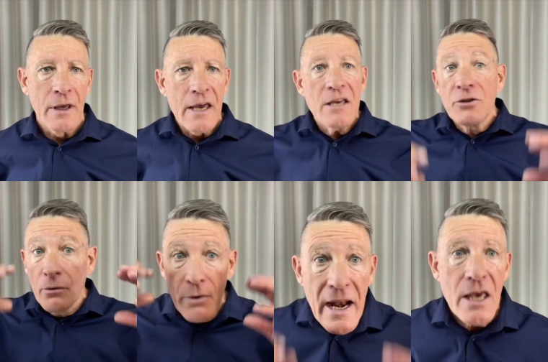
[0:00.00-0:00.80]
He's
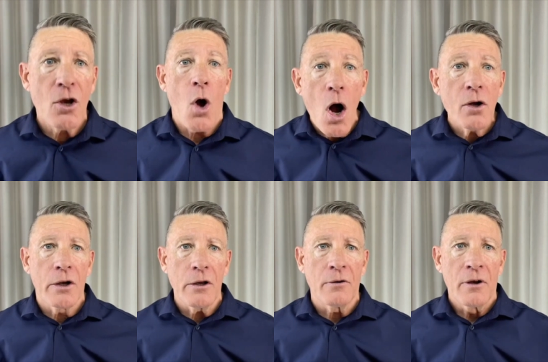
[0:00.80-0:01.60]
already
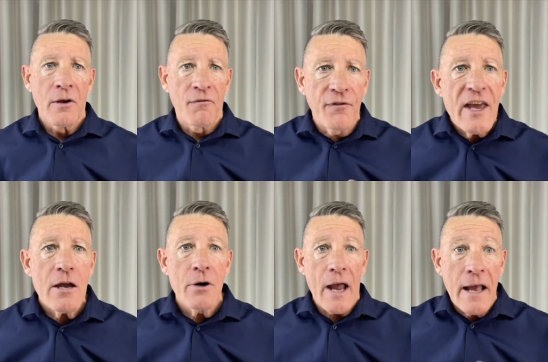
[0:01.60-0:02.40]
conquered
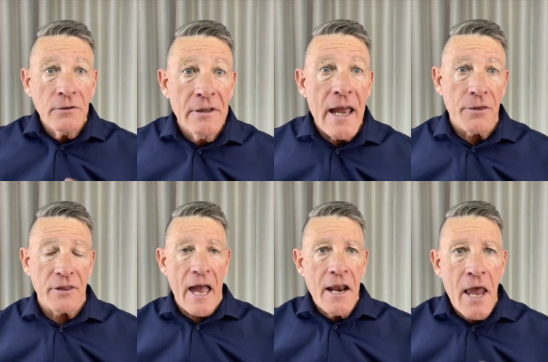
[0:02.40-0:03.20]
fear and death
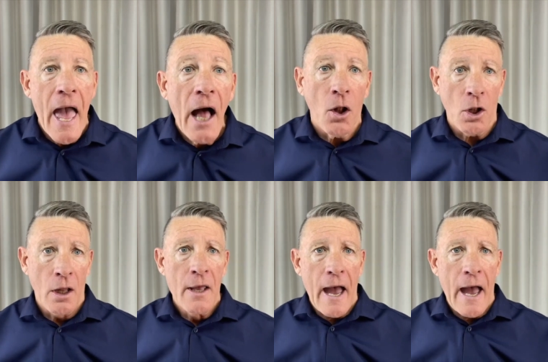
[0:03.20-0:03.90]
and hell